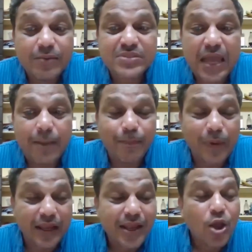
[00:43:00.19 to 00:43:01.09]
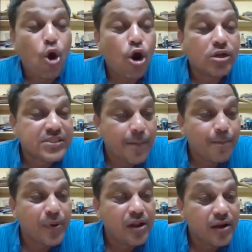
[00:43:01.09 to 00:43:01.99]
sampling or
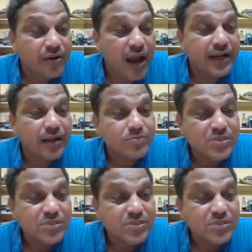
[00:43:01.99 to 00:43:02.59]
simple random